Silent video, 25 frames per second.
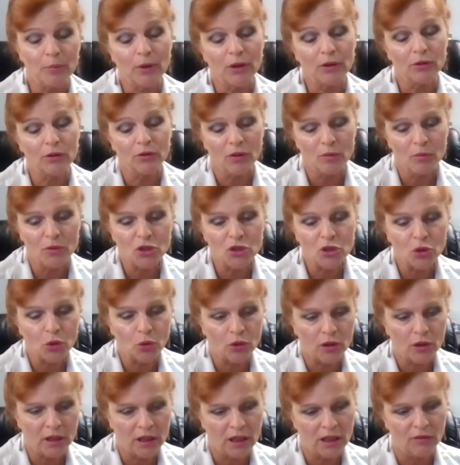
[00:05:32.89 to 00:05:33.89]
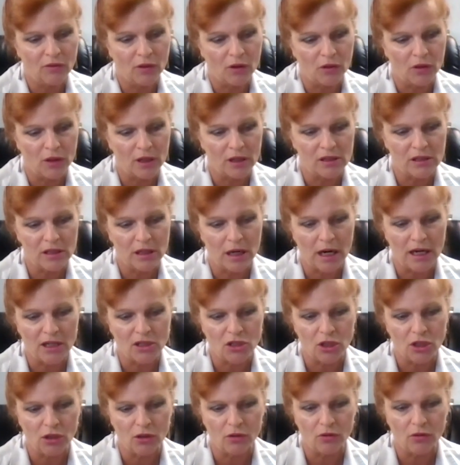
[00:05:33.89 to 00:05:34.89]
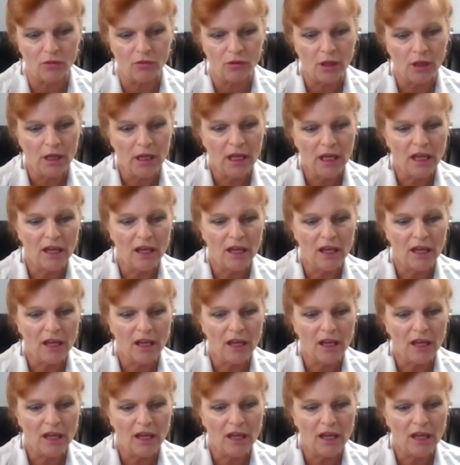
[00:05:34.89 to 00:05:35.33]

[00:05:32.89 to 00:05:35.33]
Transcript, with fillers: But the majority of the things that I do,